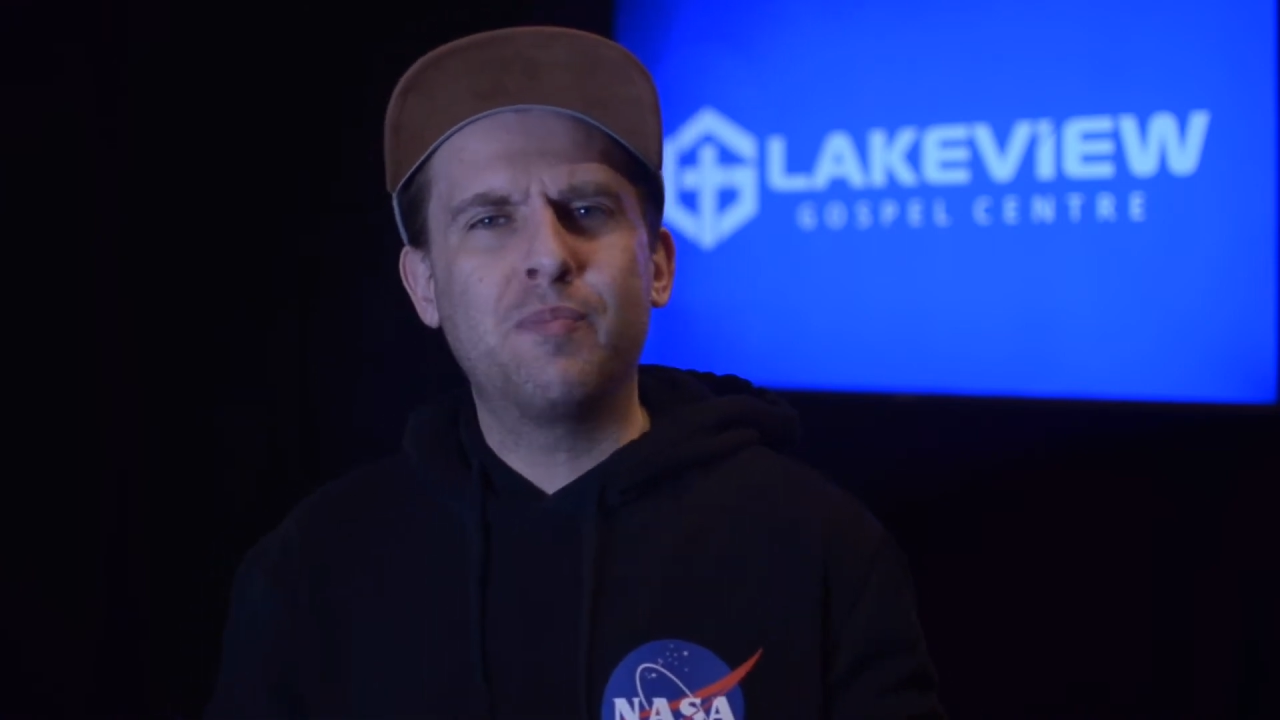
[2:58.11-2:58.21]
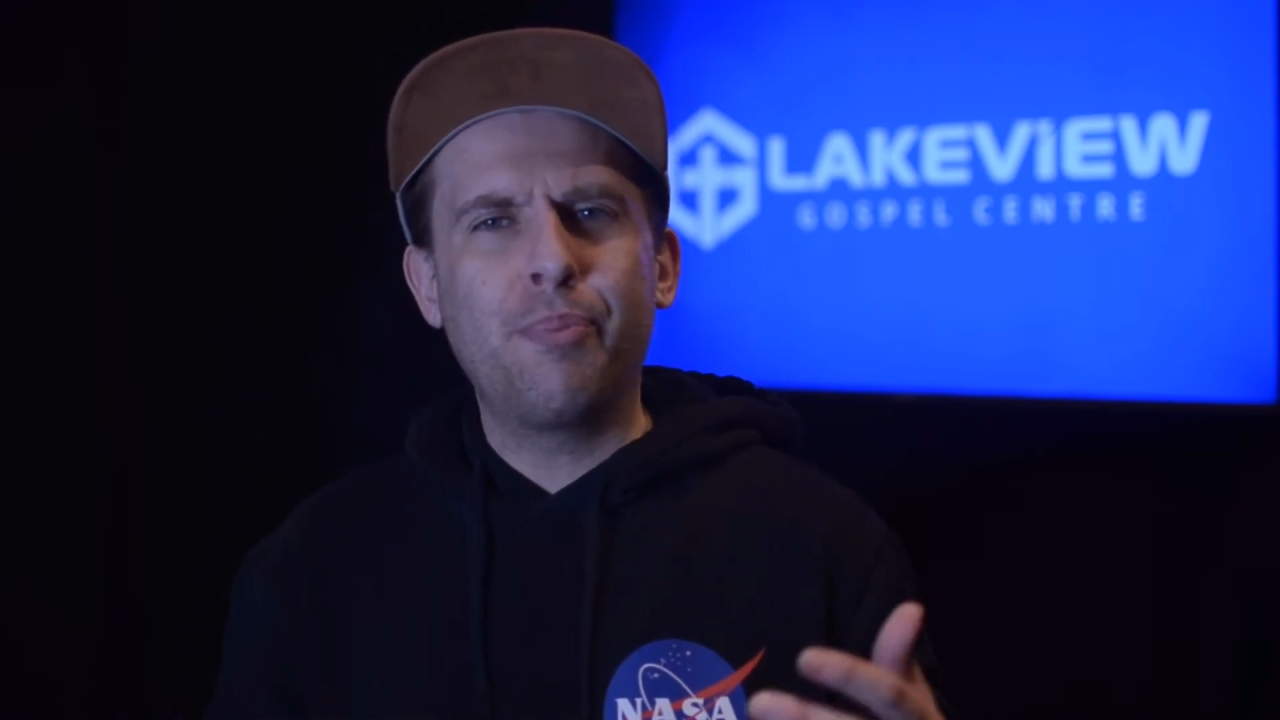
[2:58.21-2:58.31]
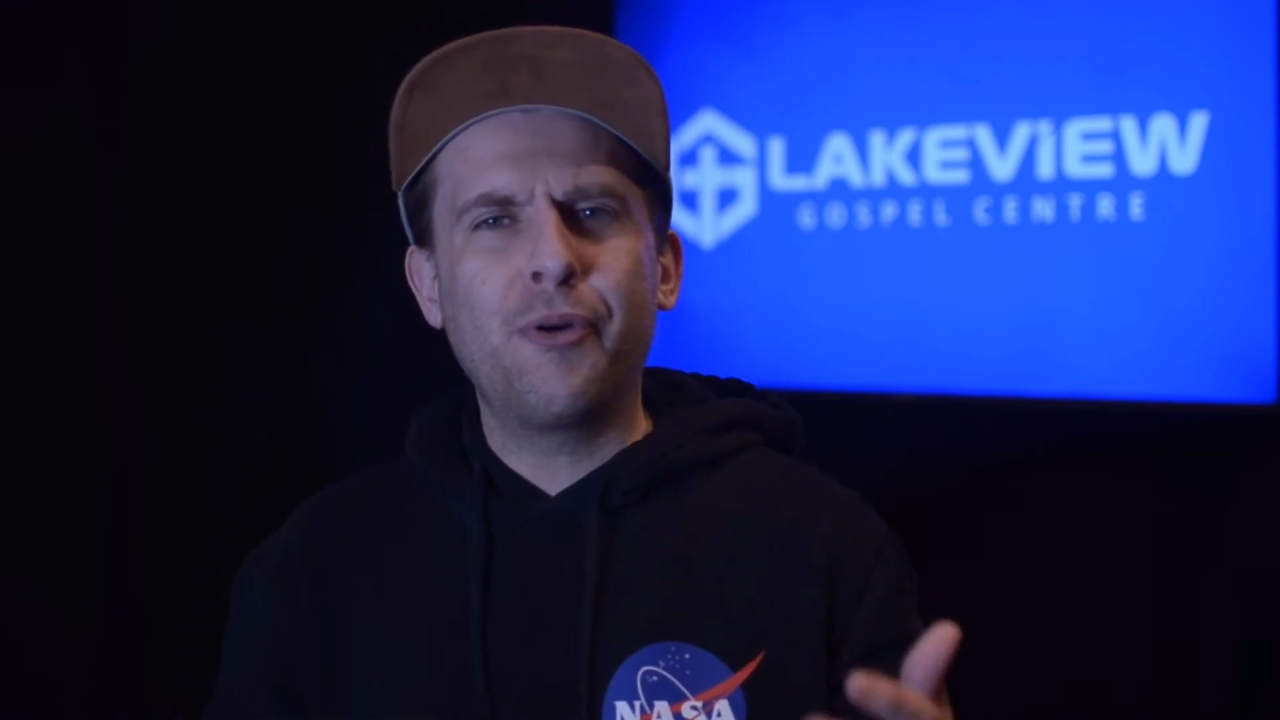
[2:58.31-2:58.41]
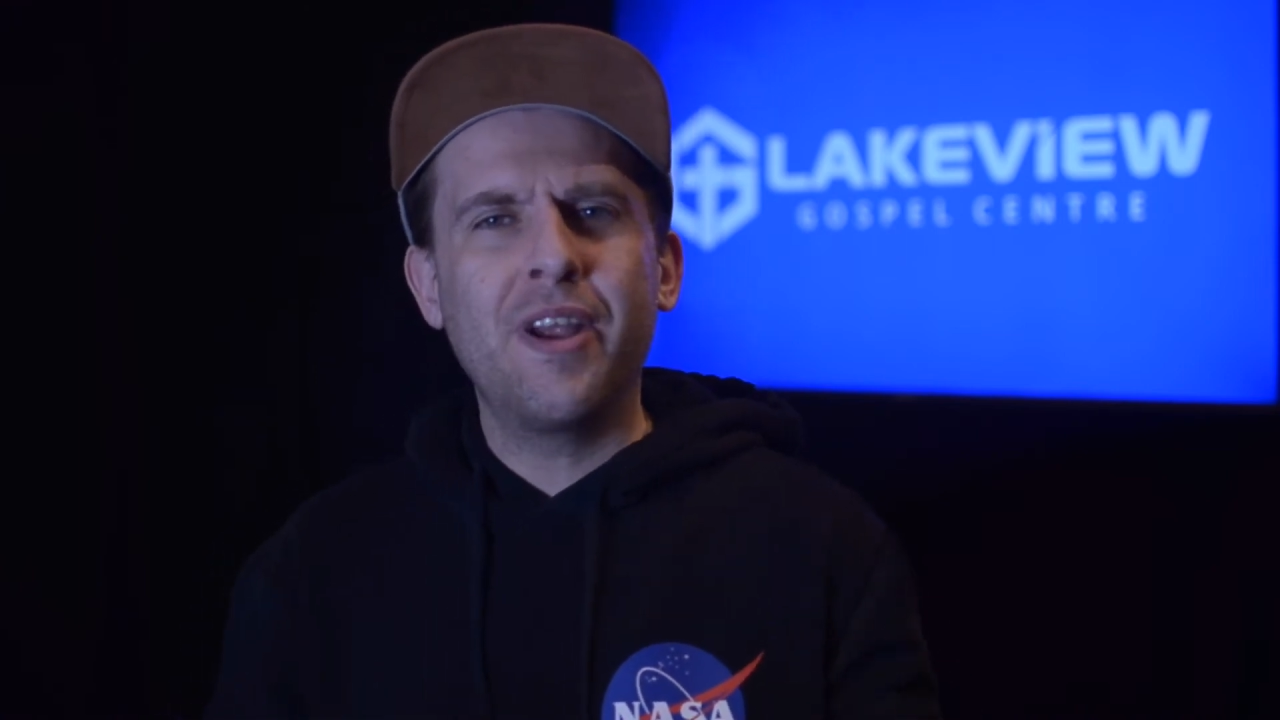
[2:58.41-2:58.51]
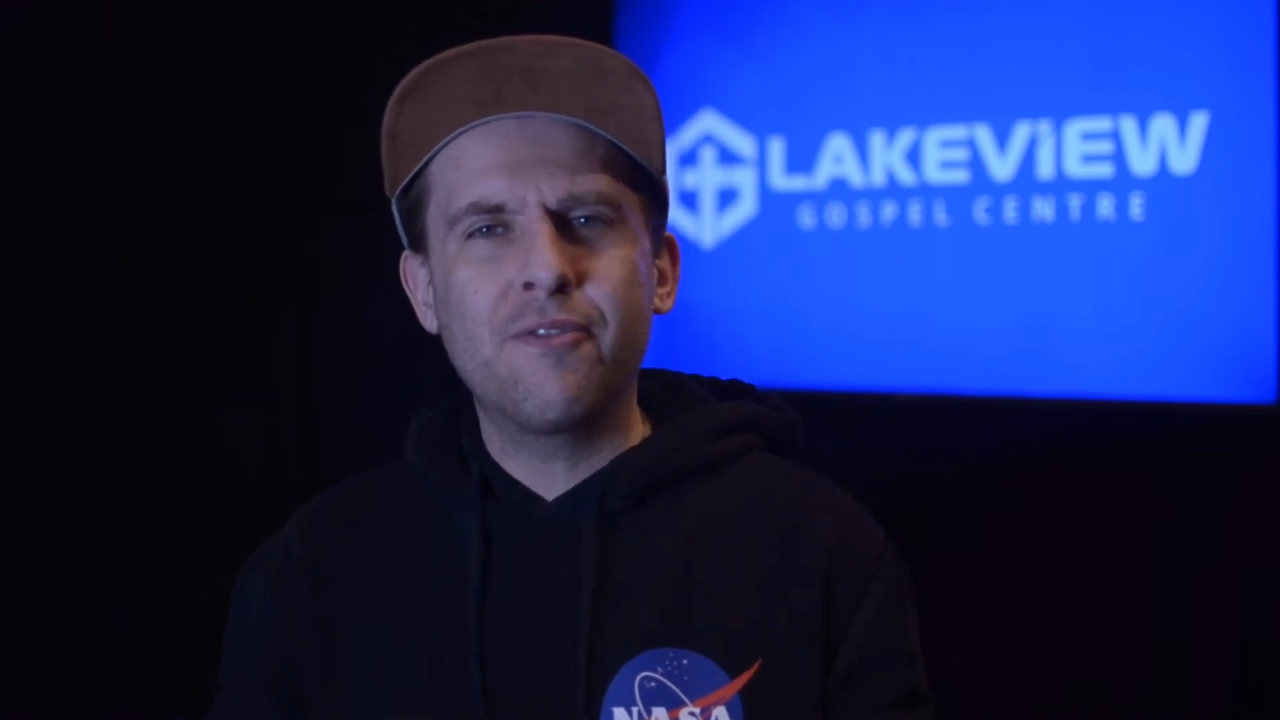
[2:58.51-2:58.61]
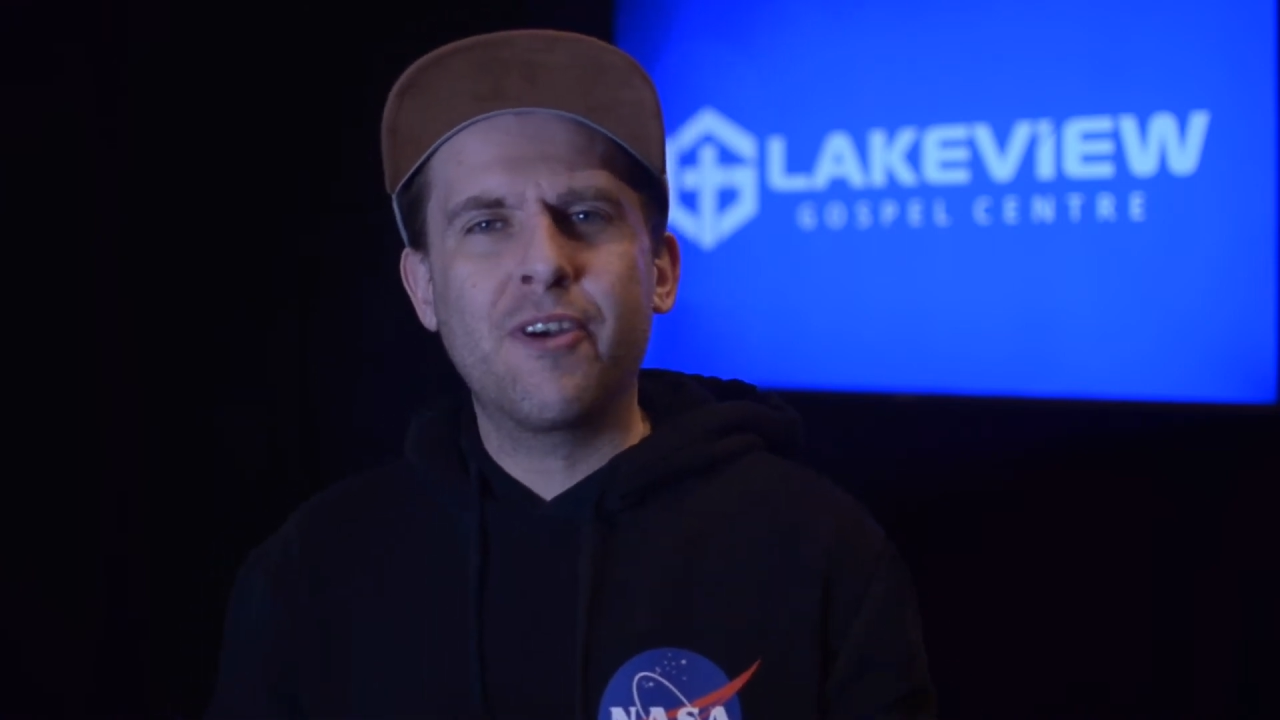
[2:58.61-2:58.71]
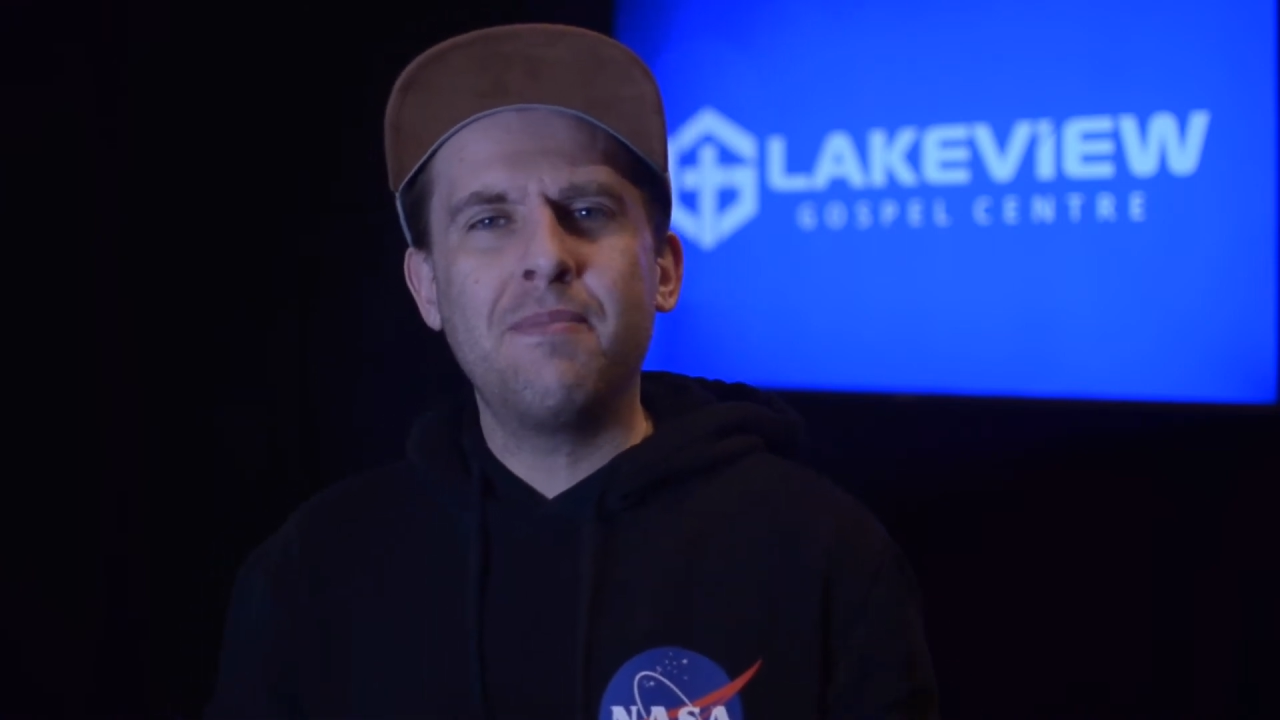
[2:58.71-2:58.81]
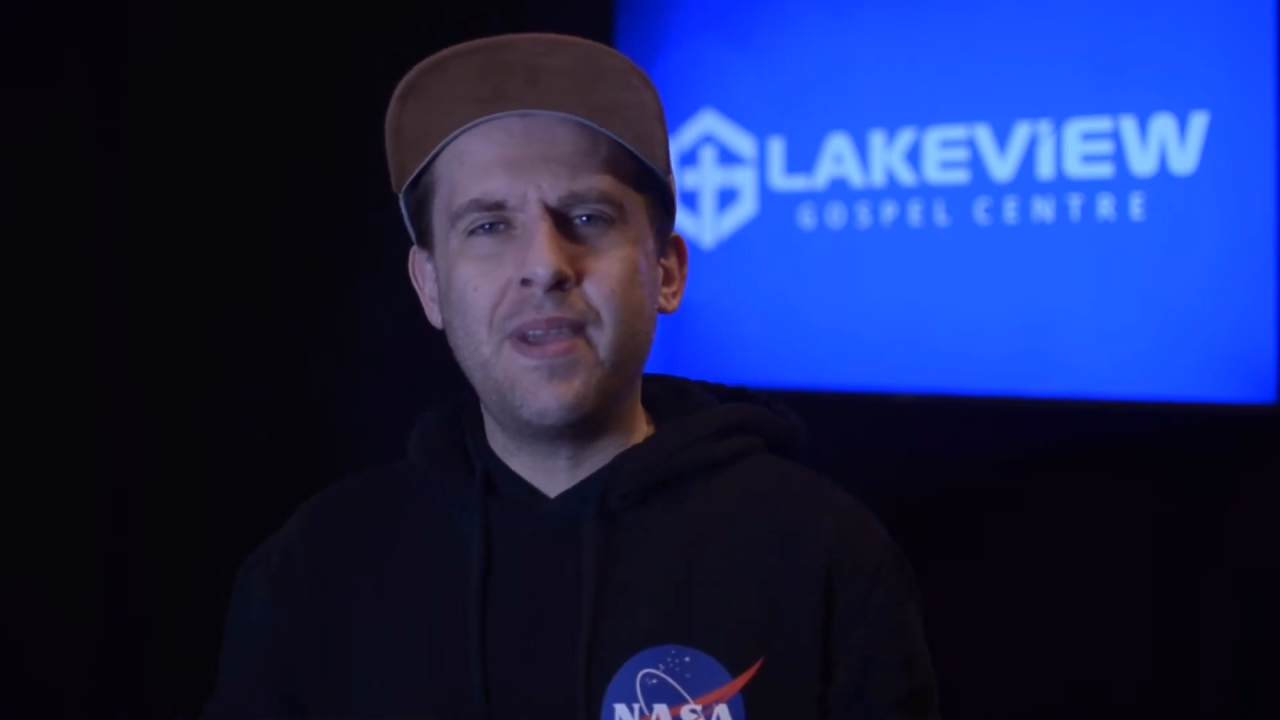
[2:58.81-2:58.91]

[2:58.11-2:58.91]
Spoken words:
bravery